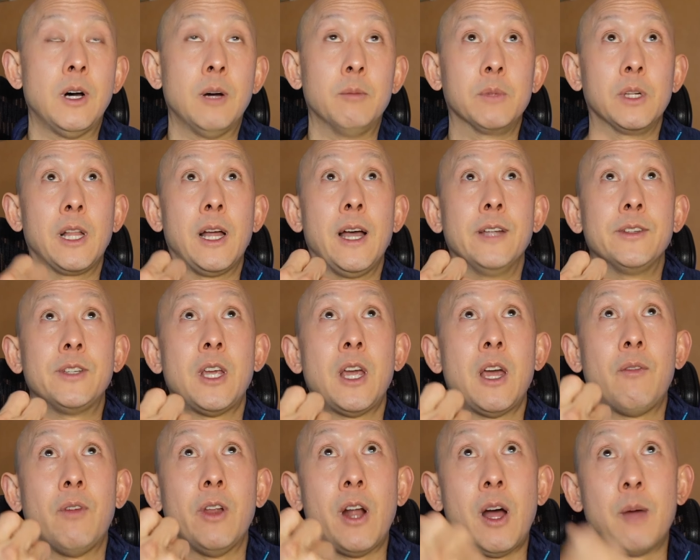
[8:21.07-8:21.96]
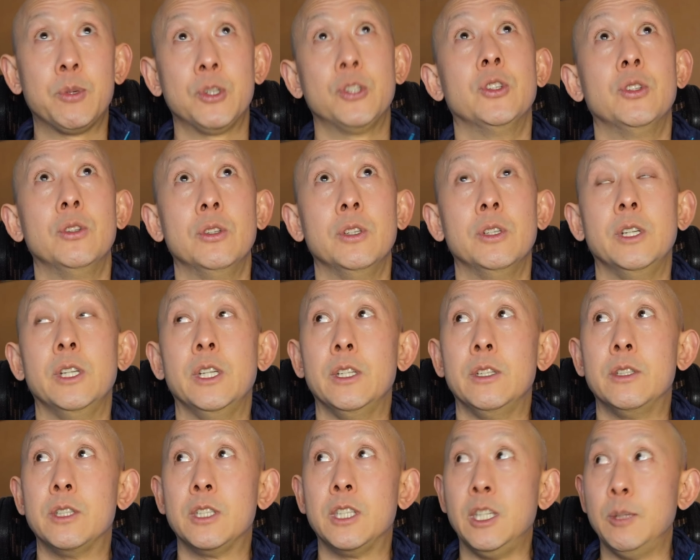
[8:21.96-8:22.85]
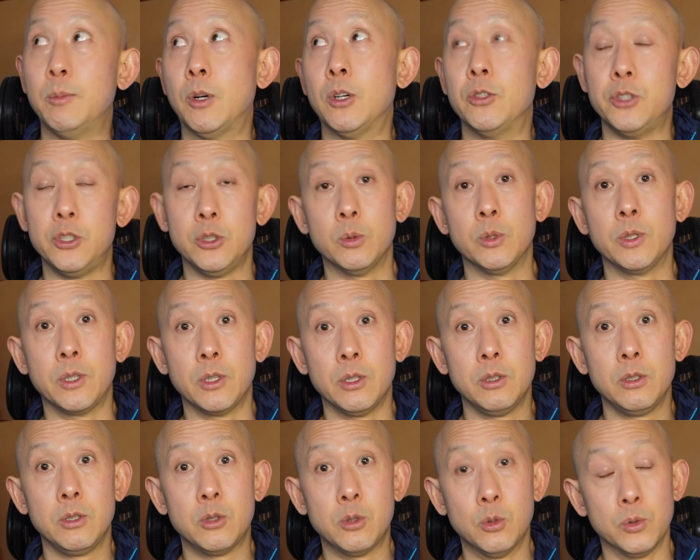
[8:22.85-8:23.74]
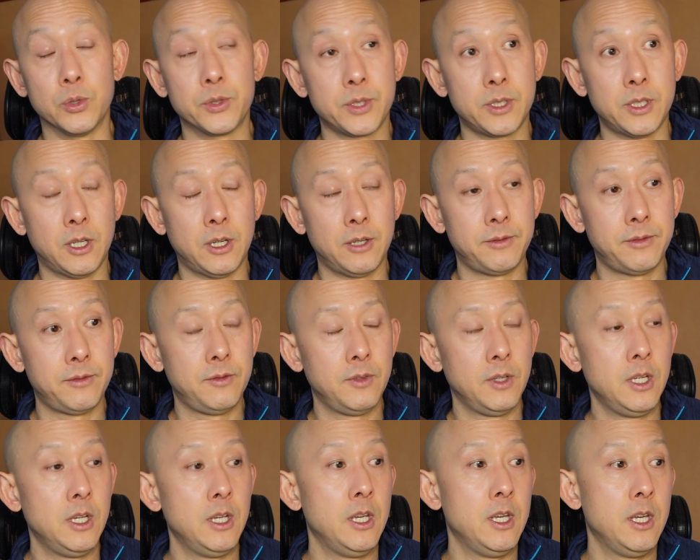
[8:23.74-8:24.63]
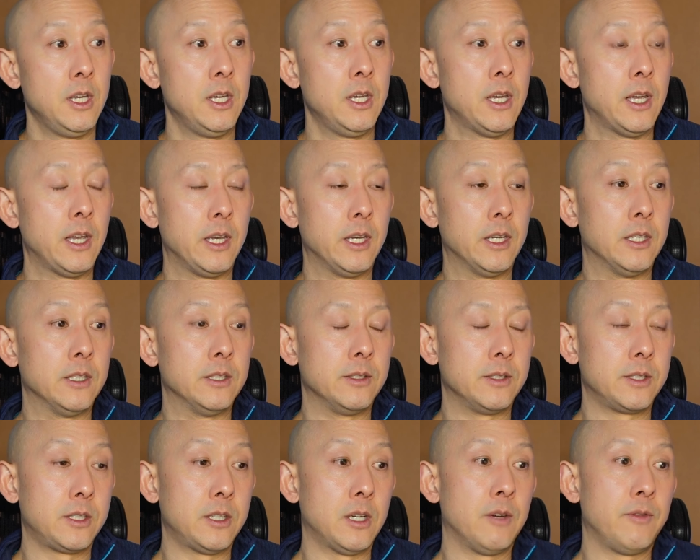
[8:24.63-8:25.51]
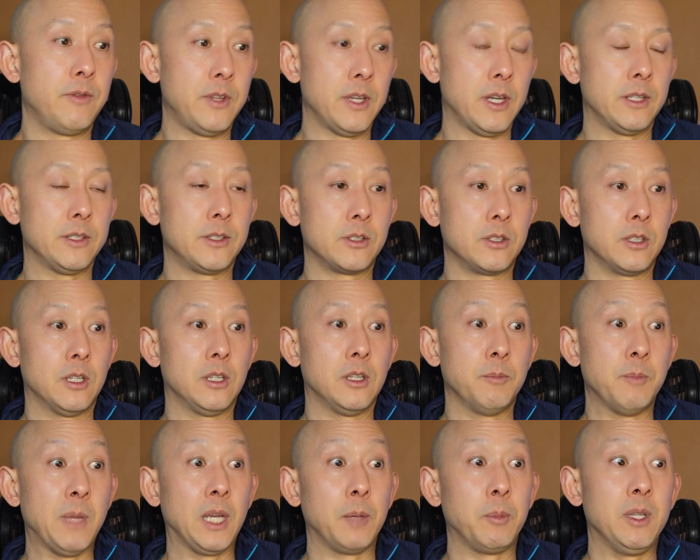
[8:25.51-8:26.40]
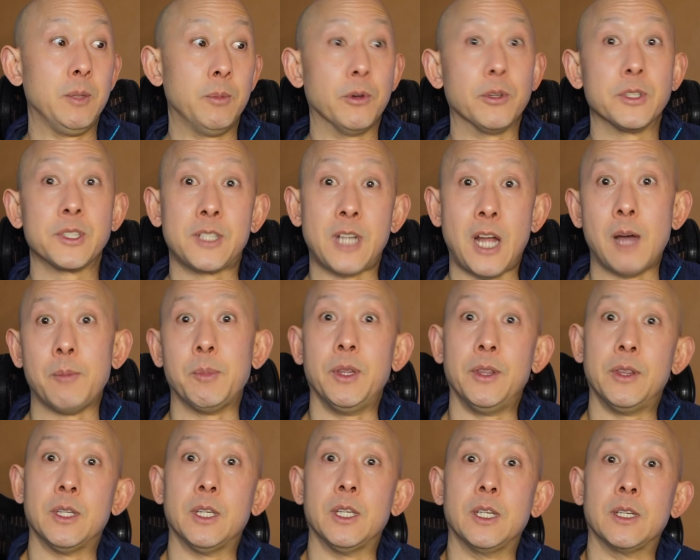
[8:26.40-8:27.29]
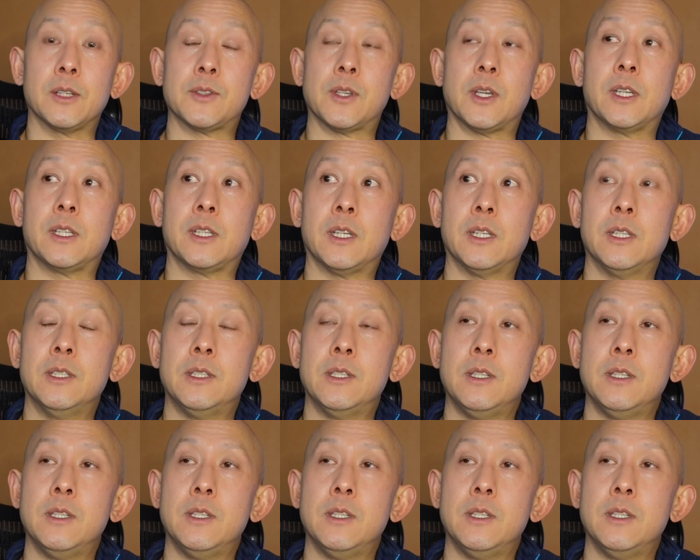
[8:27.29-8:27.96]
I'm glad to have an opportunity to keep on doing cool stuff, and stuff that's going to make people stop and think, like,